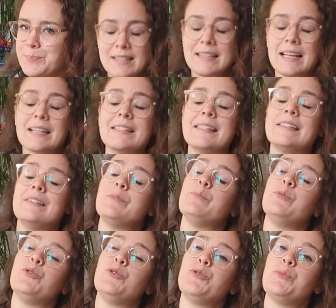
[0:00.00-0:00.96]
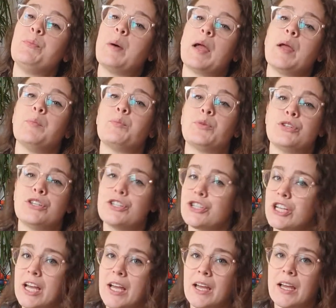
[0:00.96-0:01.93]
Next is Moon by
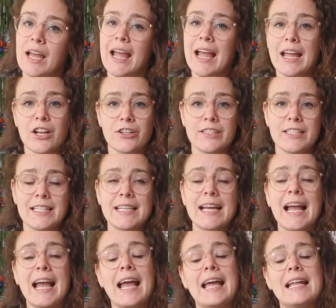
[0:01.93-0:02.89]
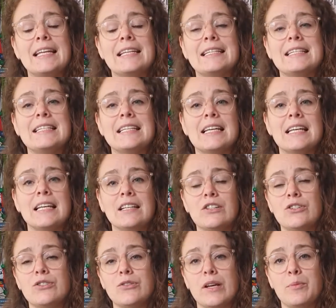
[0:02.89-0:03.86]
Patricia Haggerty and
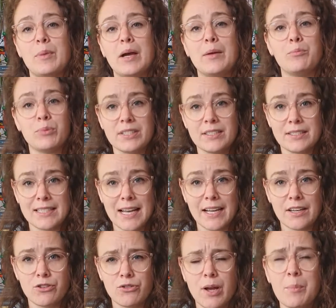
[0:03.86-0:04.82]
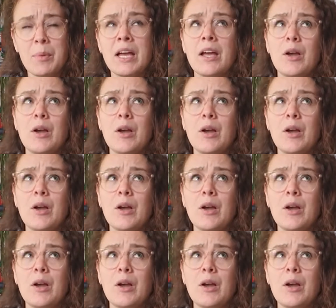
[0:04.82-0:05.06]
illustrated by Britta Teckentrup.